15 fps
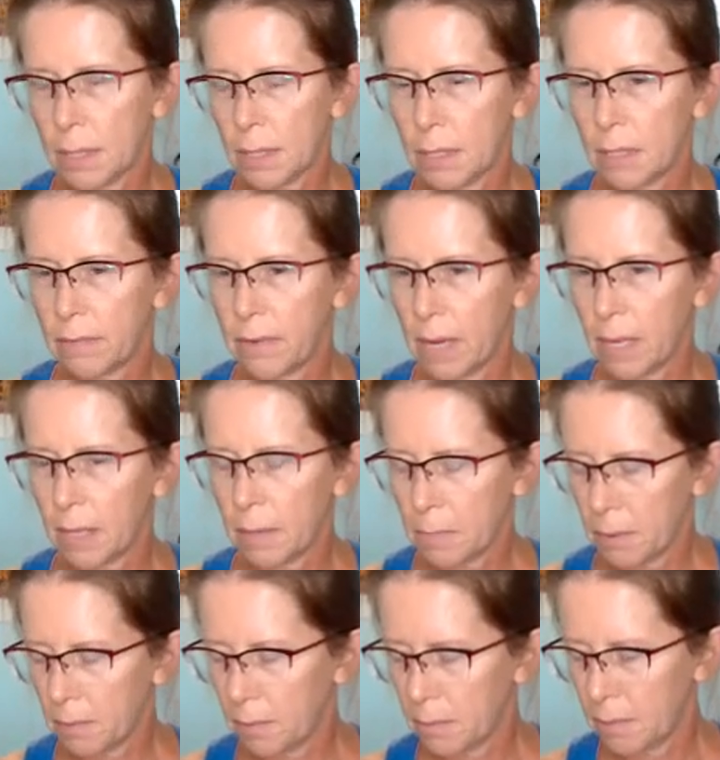
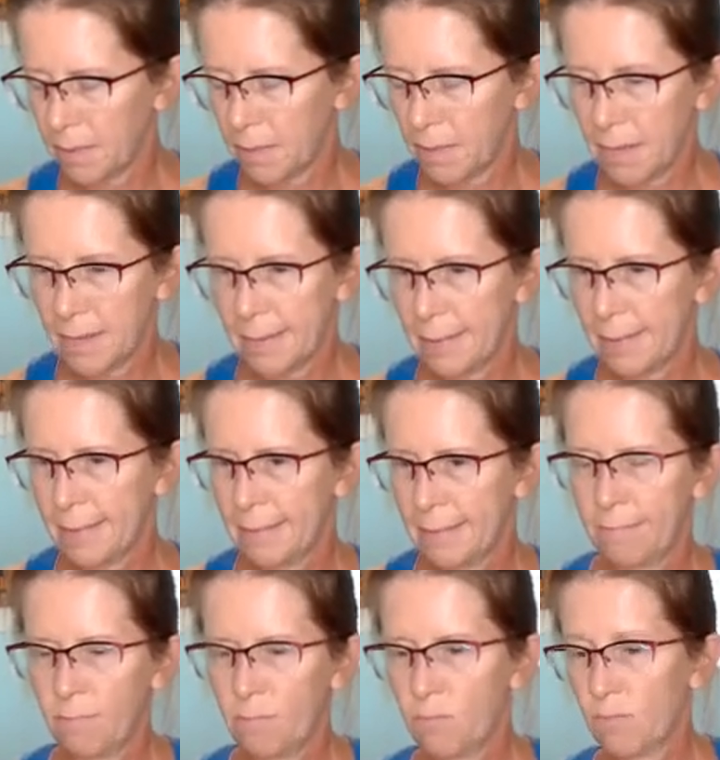develop?
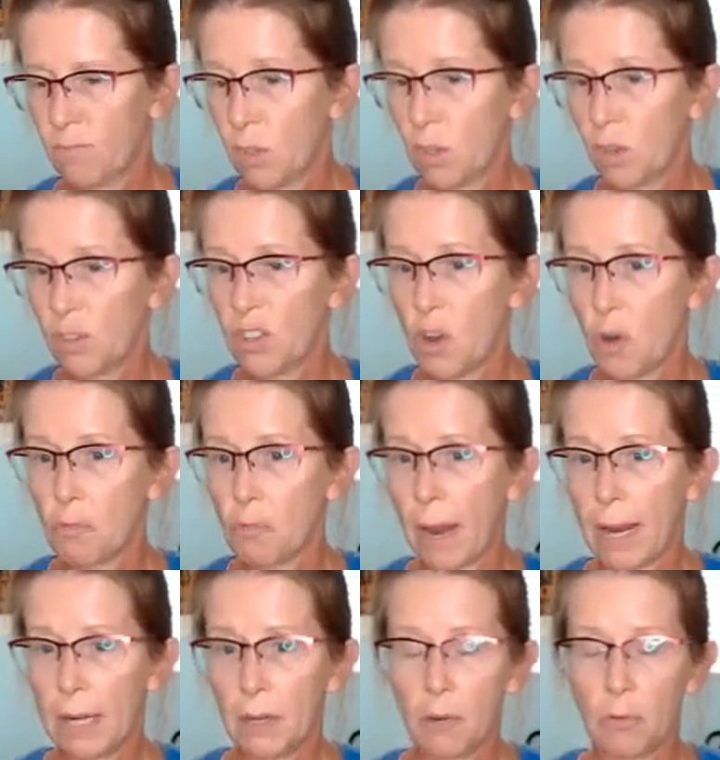So there's no
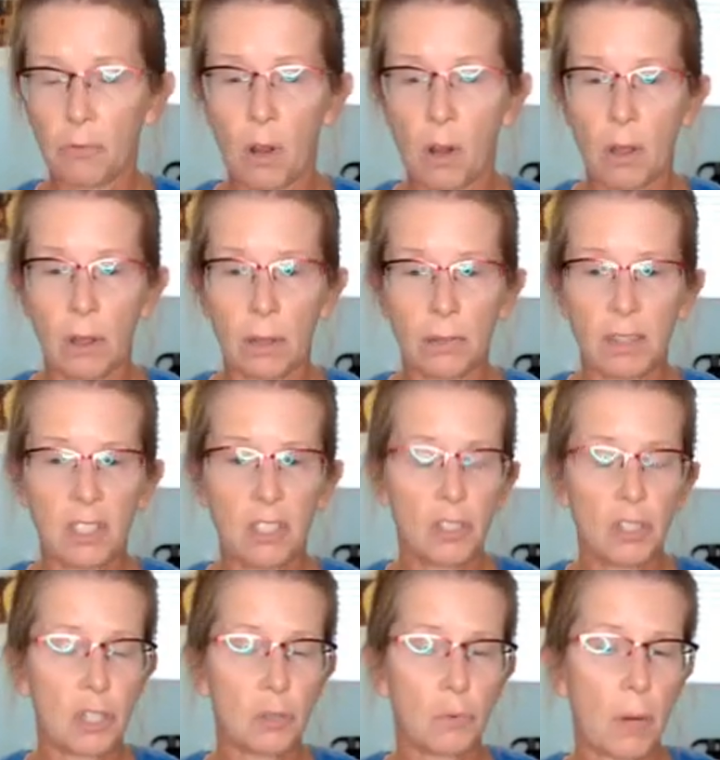right, no wrongs,
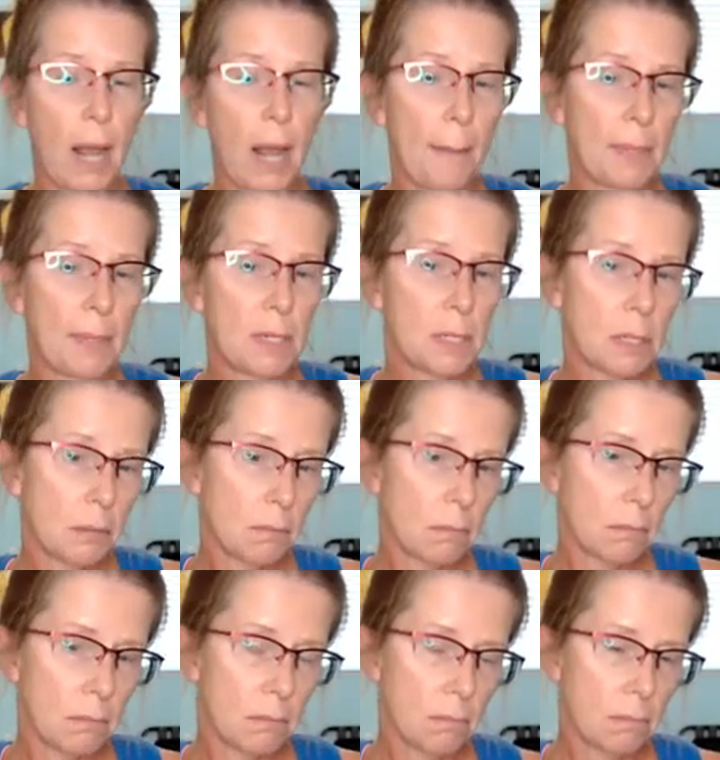just what happened
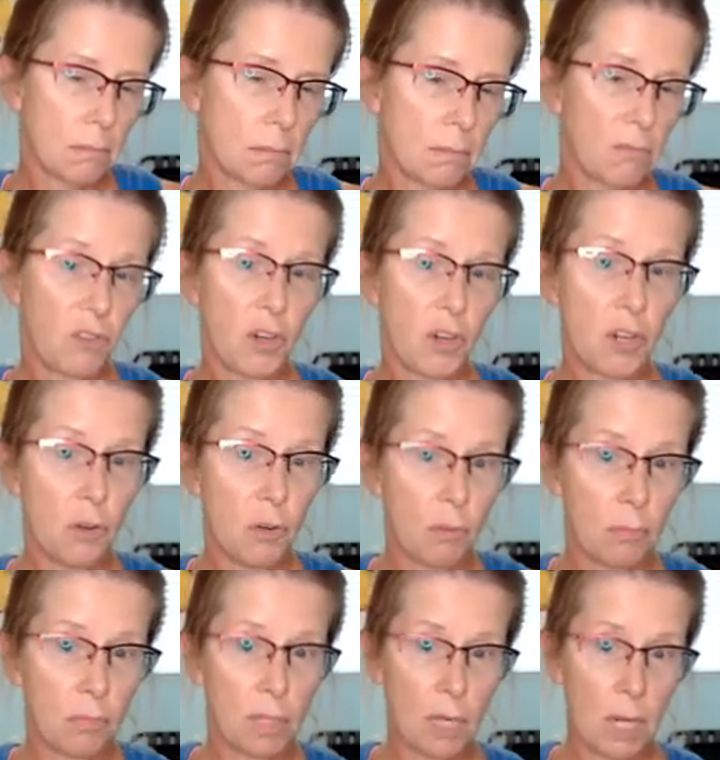for you
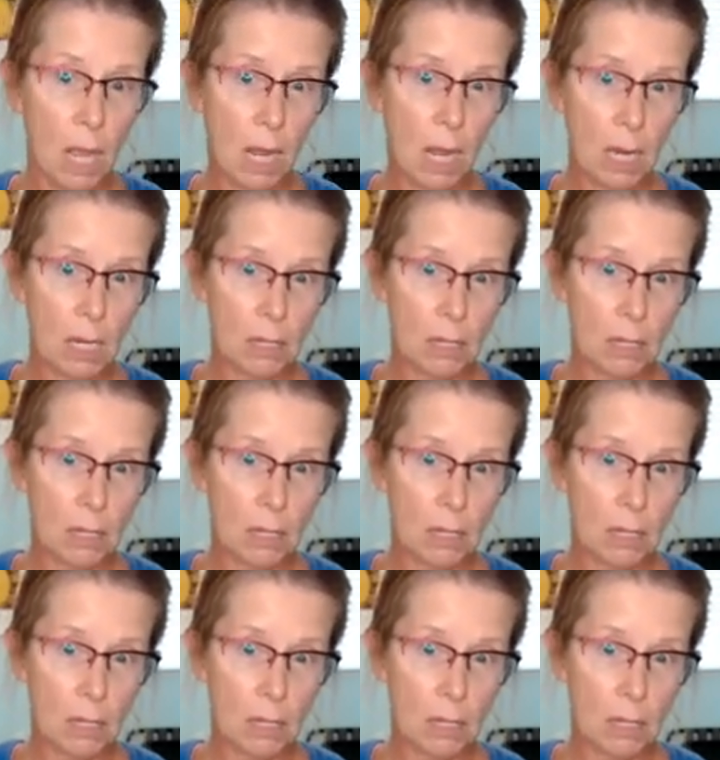today.